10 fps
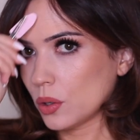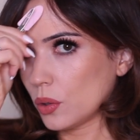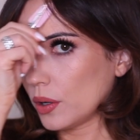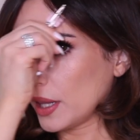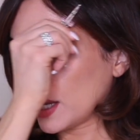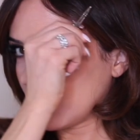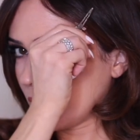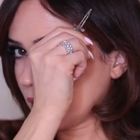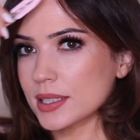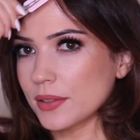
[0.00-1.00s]
or that
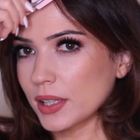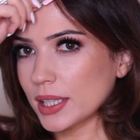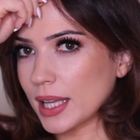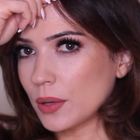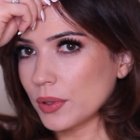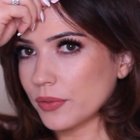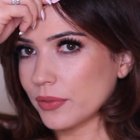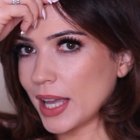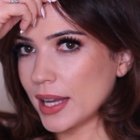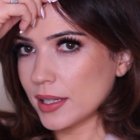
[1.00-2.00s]
way because I feel like that would
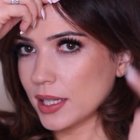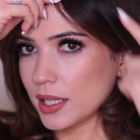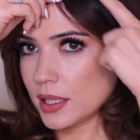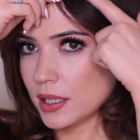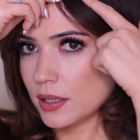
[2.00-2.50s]
flatten it,